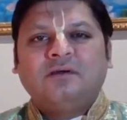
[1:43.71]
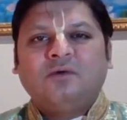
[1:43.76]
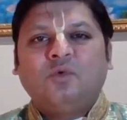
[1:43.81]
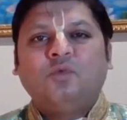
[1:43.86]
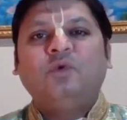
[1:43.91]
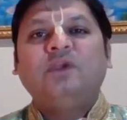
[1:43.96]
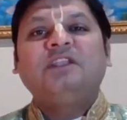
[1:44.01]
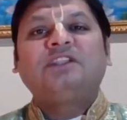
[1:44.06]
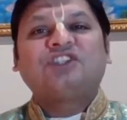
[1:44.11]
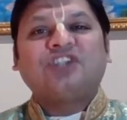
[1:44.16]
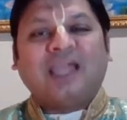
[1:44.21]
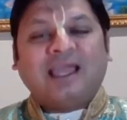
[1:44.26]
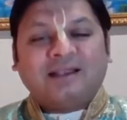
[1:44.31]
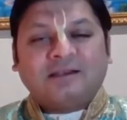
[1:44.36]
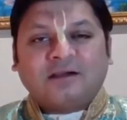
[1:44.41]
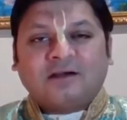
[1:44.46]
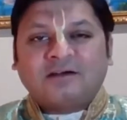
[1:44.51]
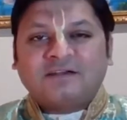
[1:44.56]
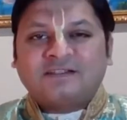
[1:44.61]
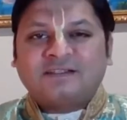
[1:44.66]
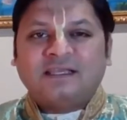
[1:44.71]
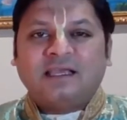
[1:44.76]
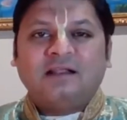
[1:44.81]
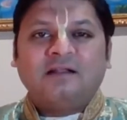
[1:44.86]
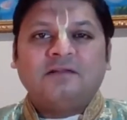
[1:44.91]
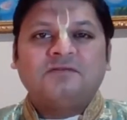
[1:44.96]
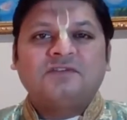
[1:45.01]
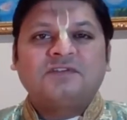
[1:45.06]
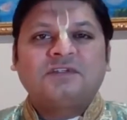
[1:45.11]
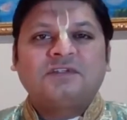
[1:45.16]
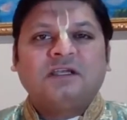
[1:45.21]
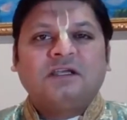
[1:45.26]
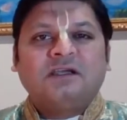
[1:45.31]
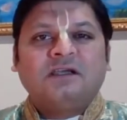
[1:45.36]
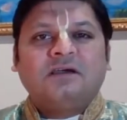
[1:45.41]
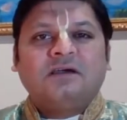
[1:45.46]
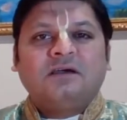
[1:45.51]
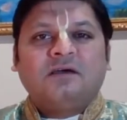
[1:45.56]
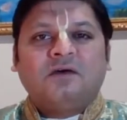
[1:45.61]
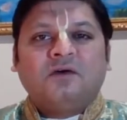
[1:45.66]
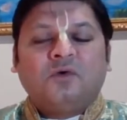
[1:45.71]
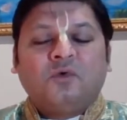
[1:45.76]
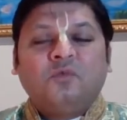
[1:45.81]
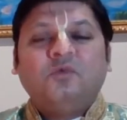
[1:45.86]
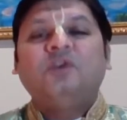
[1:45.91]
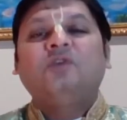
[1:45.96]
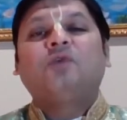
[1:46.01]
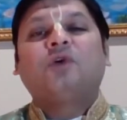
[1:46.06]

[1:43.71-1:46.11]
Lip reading: We chant ourselves, we